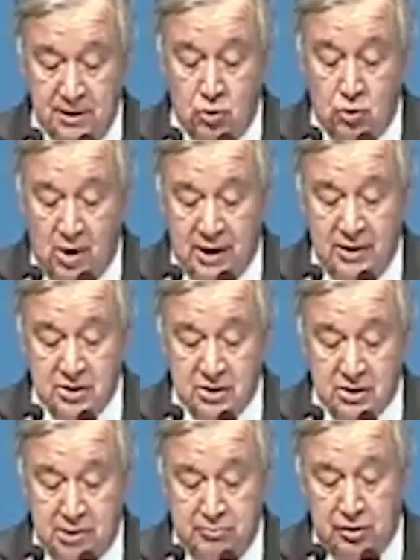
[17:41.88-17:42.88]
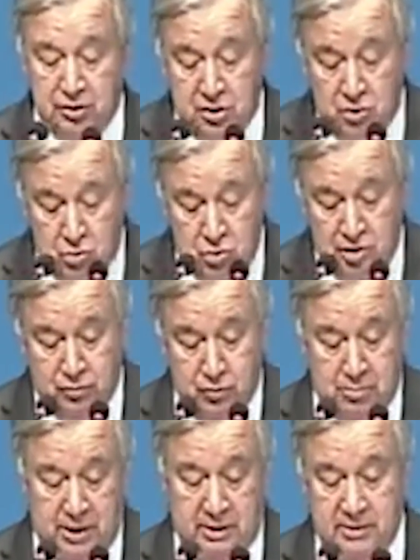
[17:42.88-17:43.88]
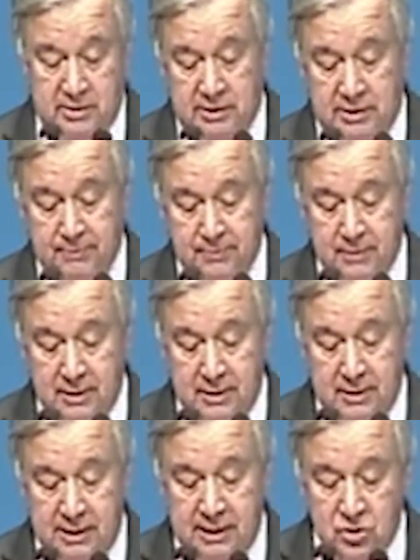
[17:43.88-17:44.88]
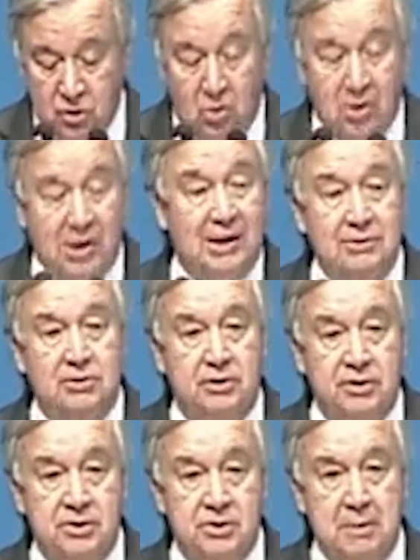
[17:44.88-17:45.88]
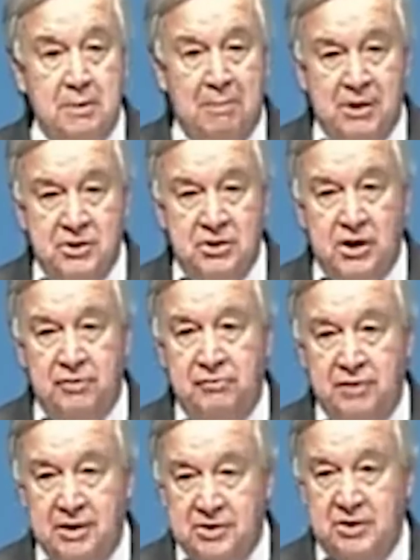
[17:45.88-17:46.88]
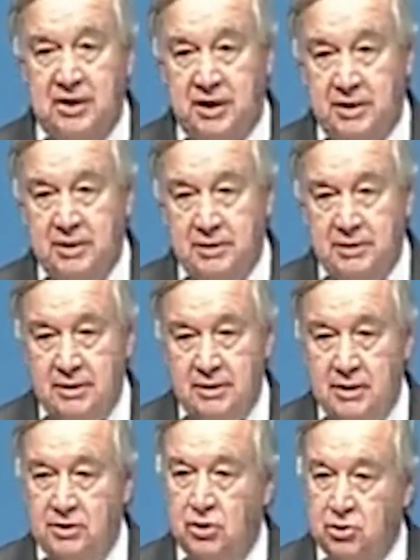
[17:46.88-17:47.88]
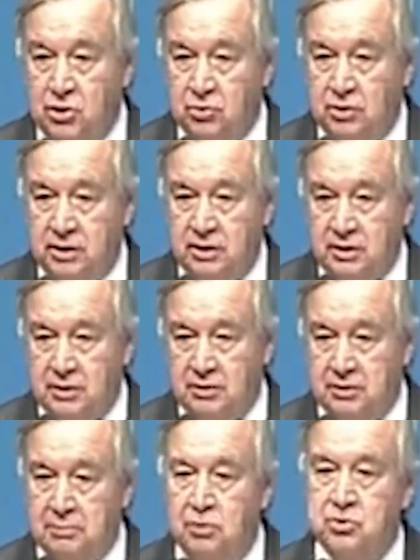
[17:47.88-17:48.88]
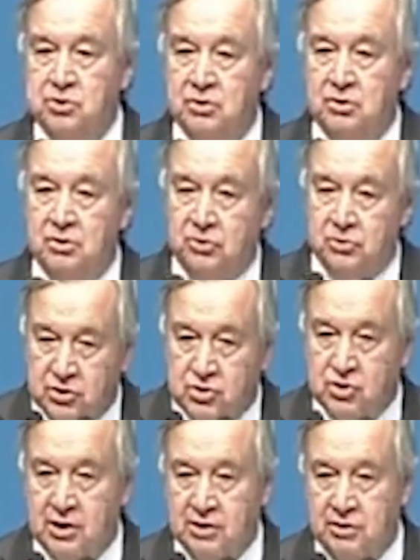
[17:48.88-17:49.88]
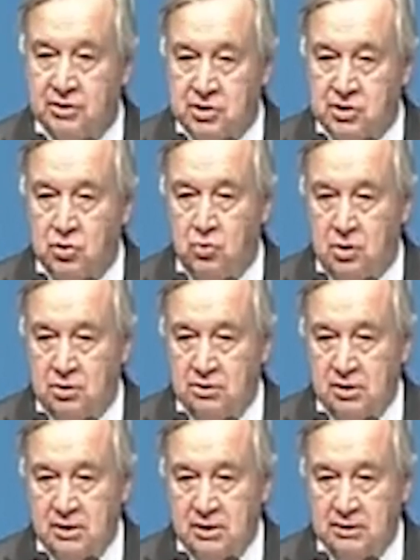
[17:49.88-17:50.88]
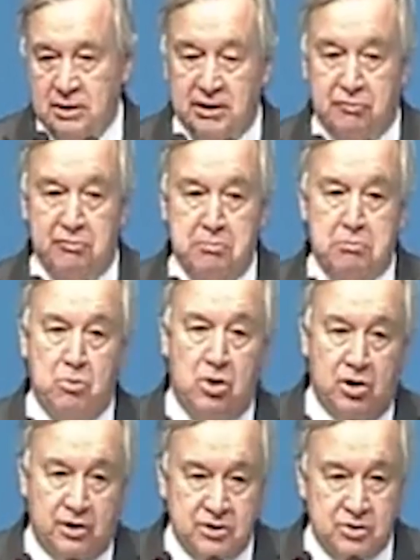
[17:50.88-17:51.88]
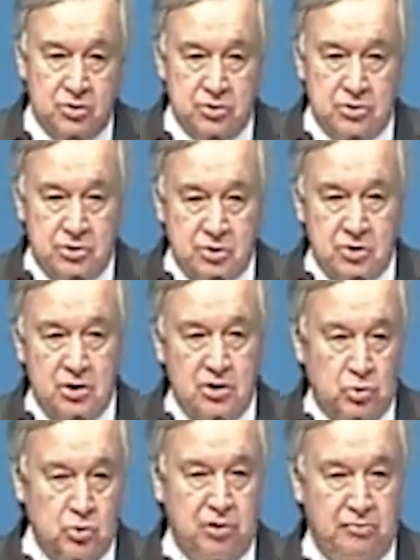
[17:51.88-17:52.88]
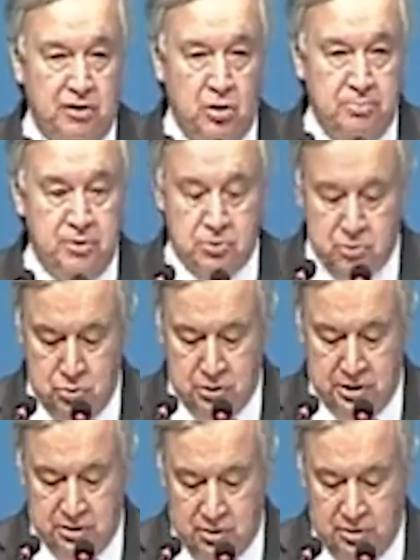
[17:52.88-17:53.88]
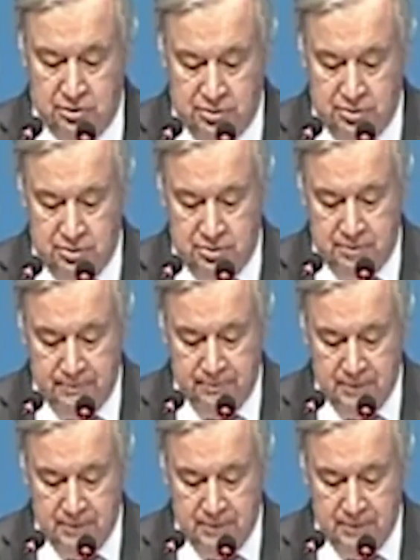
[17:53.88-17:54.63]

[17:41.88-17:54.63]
to harness them for the good of humanity. And all countries must have a say, not only the most rich countries in the world that have more resources to develop those new technologies.